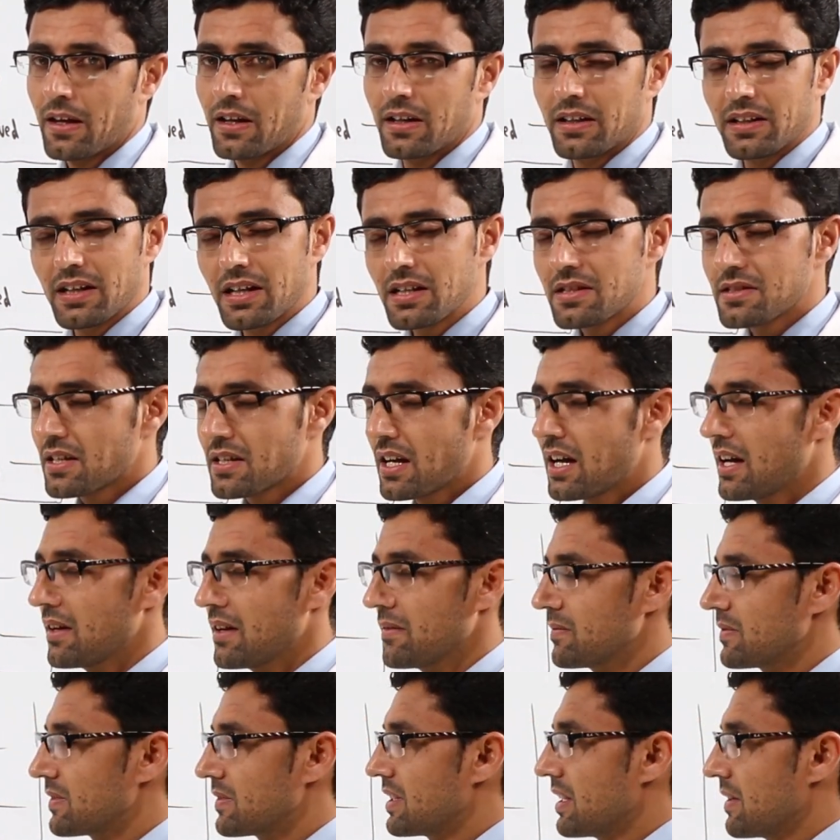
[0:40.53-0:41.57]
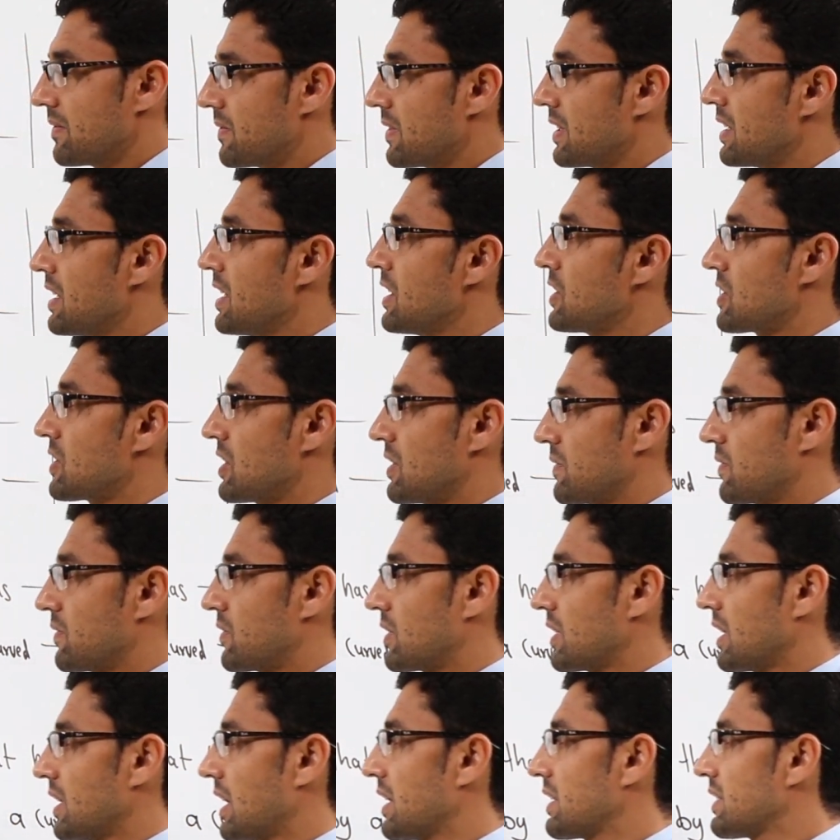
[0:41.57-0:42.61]
Let's have definition
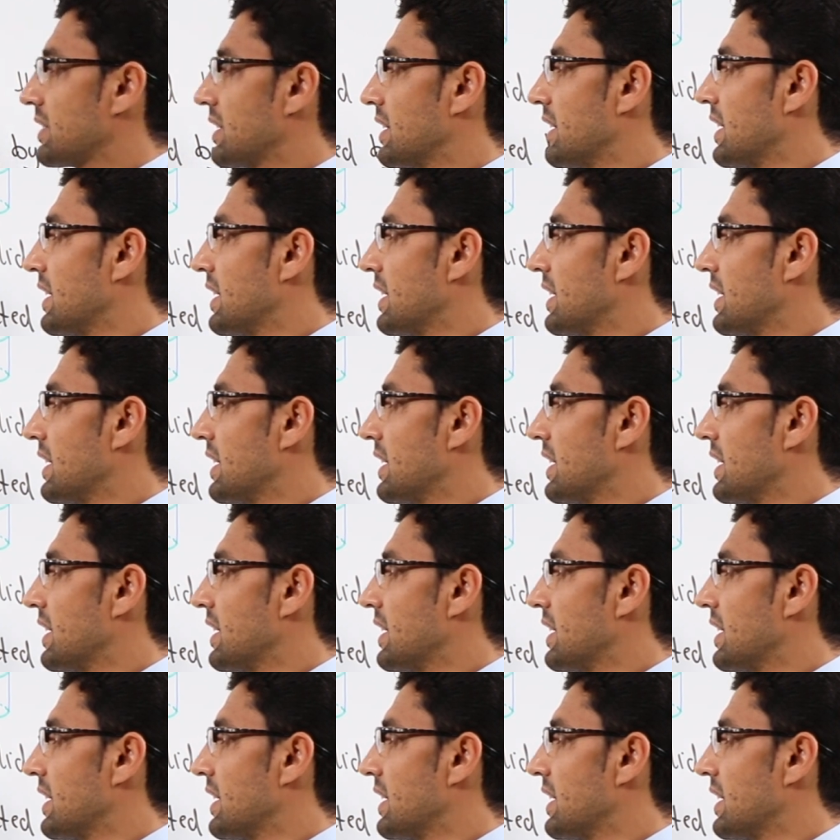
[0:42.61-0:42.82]
for that.